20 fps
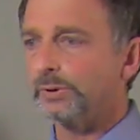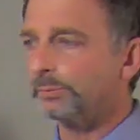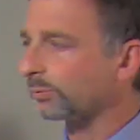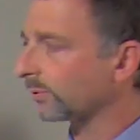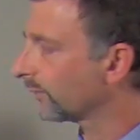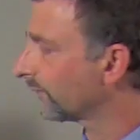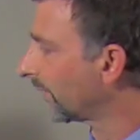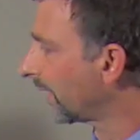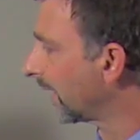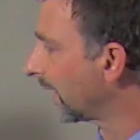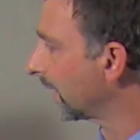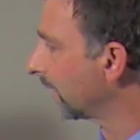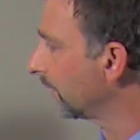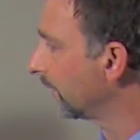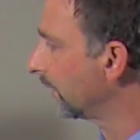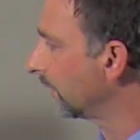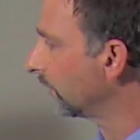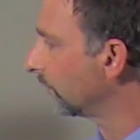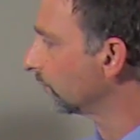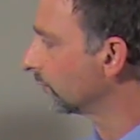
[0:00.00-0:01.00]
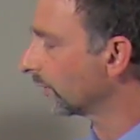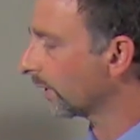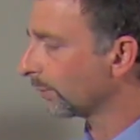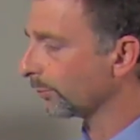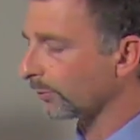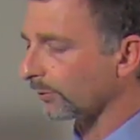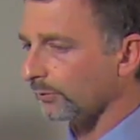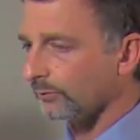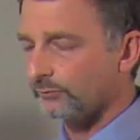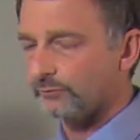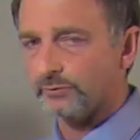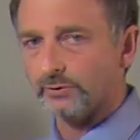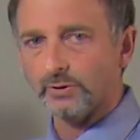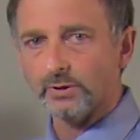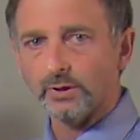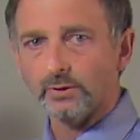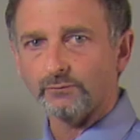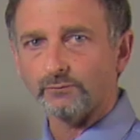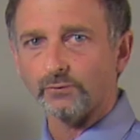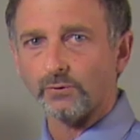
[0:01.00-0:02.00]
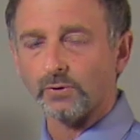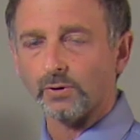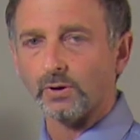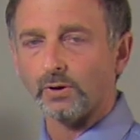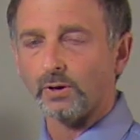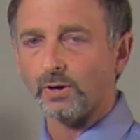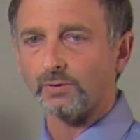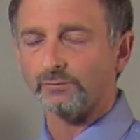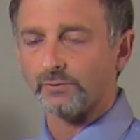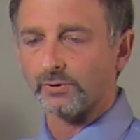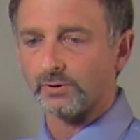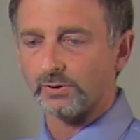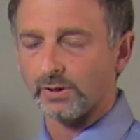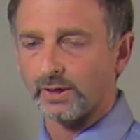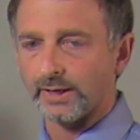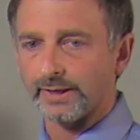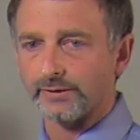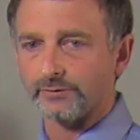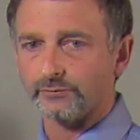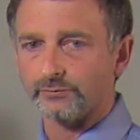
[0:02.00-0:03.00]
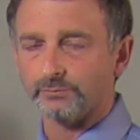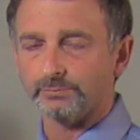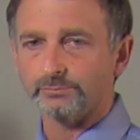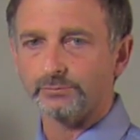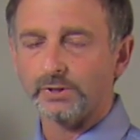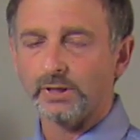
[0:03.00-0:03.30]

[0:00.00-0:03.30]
provide these numbers for all of our clients.